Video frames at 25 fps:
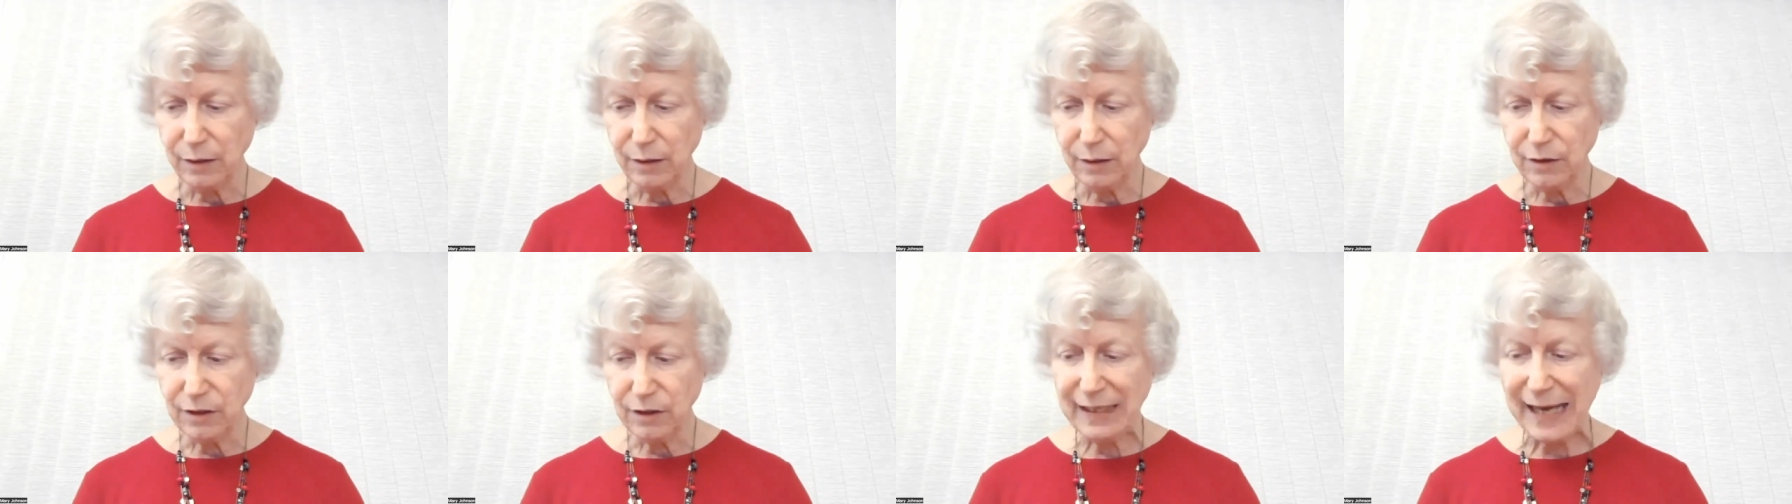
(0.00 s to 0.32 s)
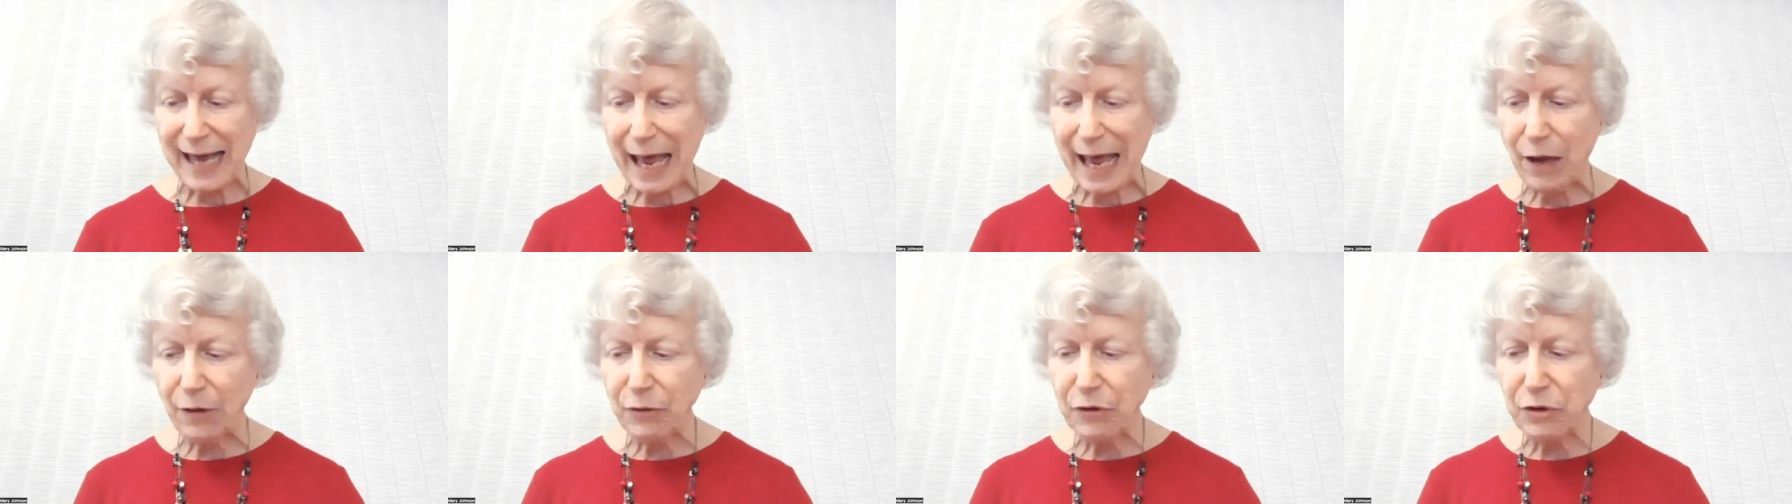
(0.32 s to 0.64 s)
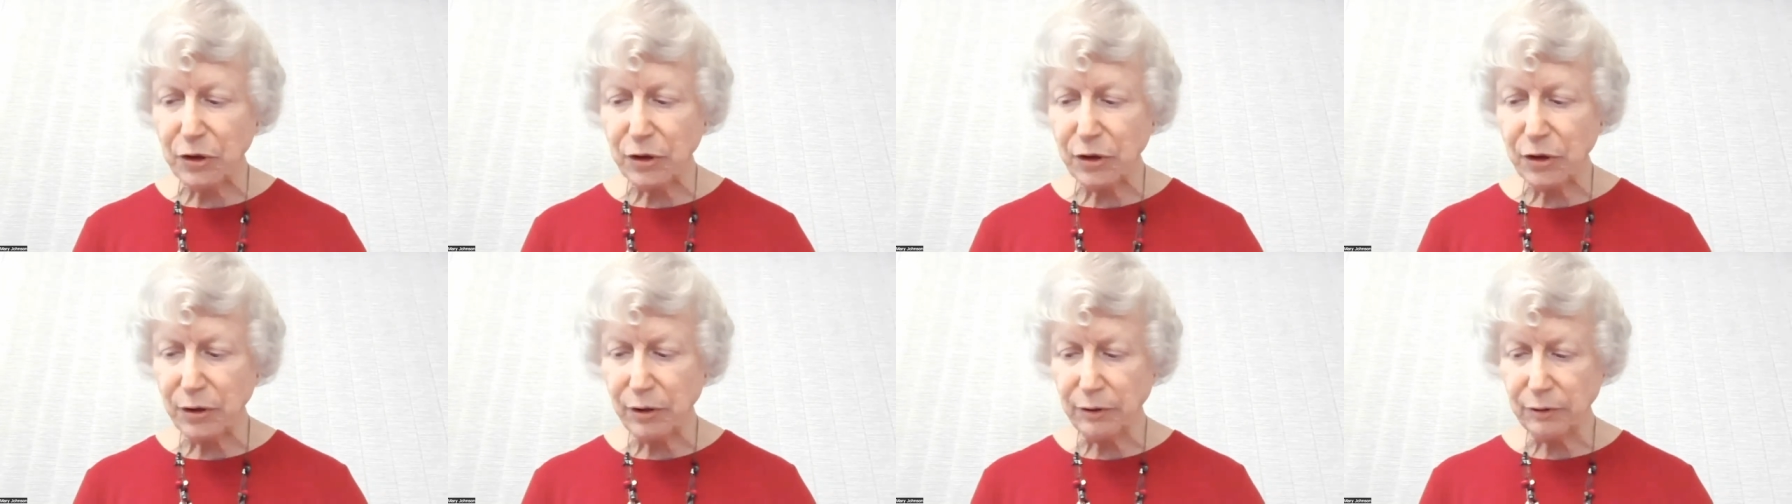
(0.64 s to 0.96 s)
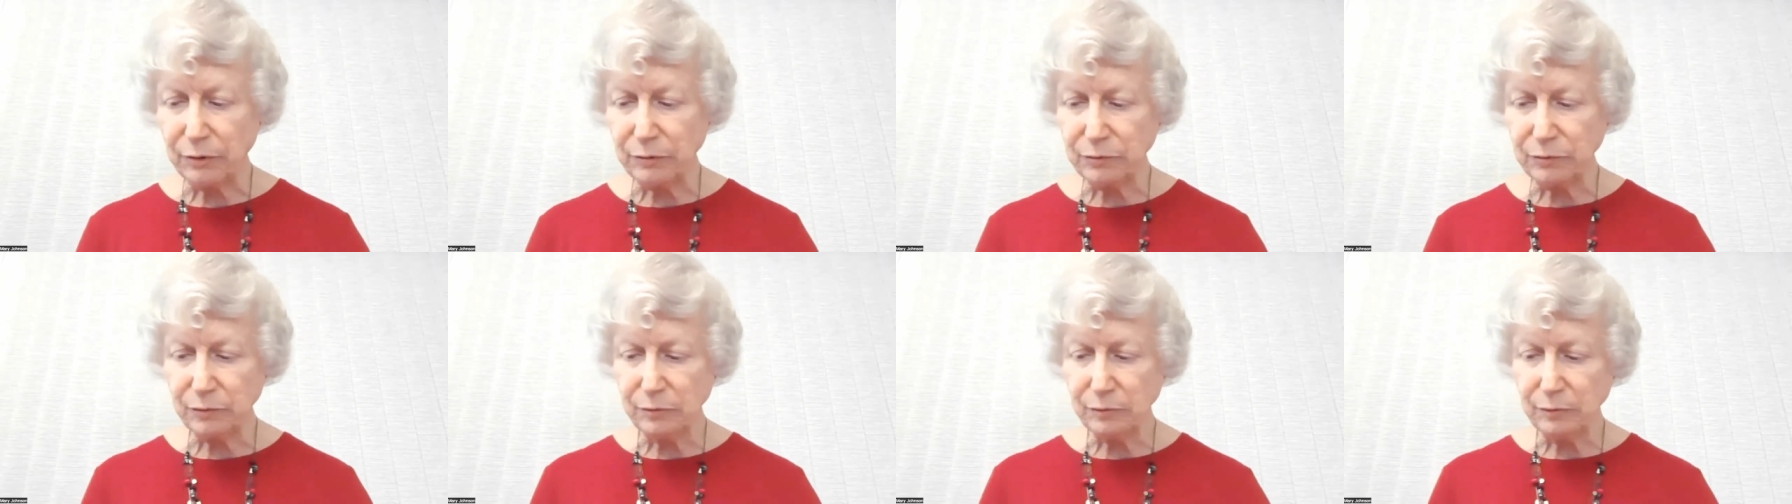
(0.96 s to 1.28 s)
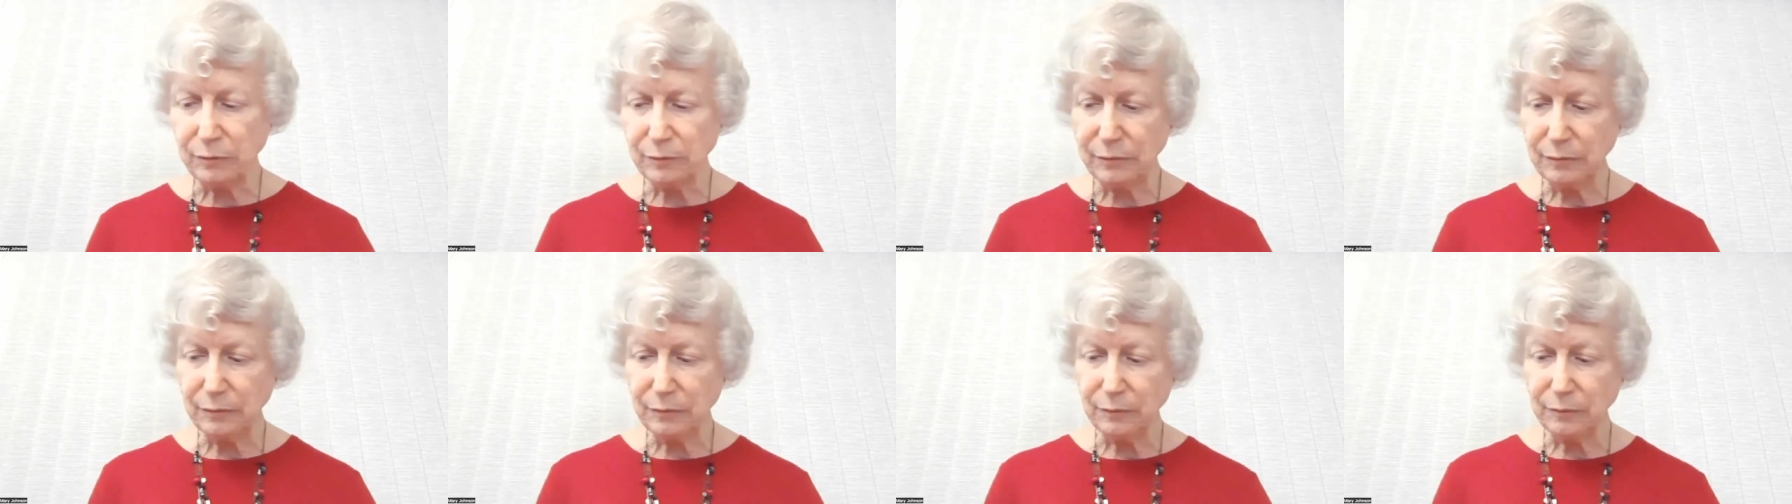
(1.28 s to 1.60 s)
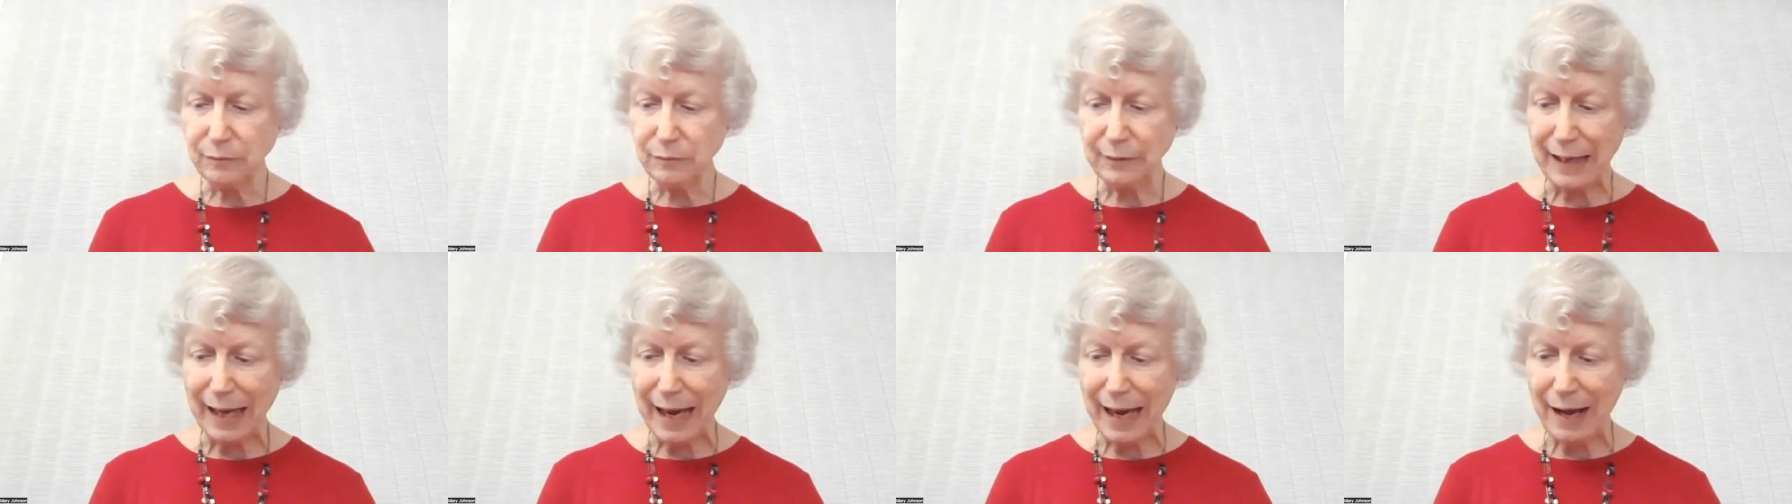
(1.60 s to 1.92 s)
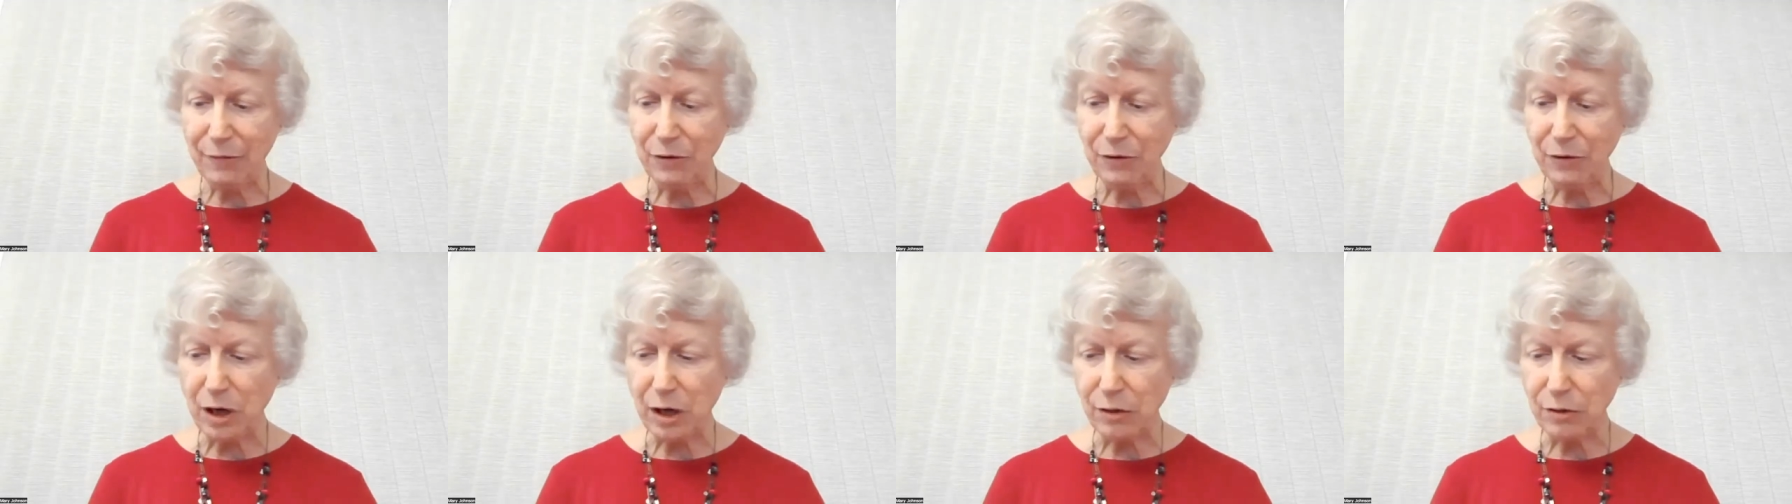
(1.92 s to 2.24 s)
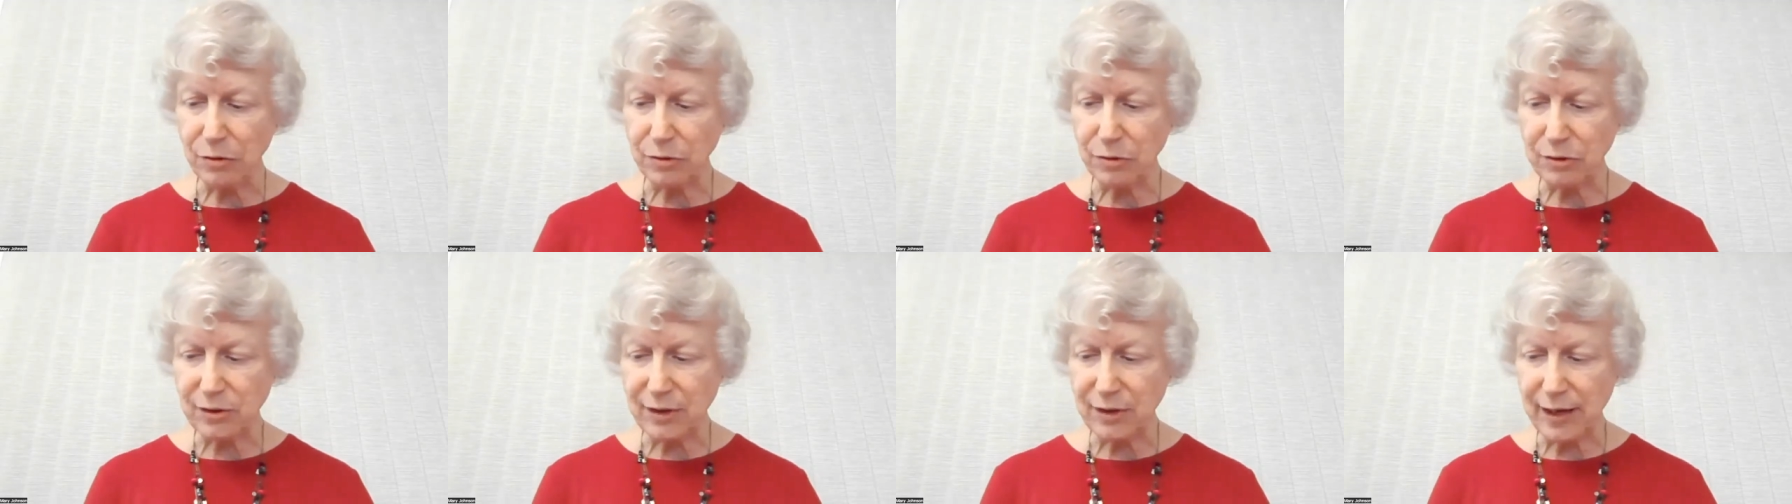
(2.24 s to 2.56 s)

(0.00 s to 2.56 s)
She now knew, now knows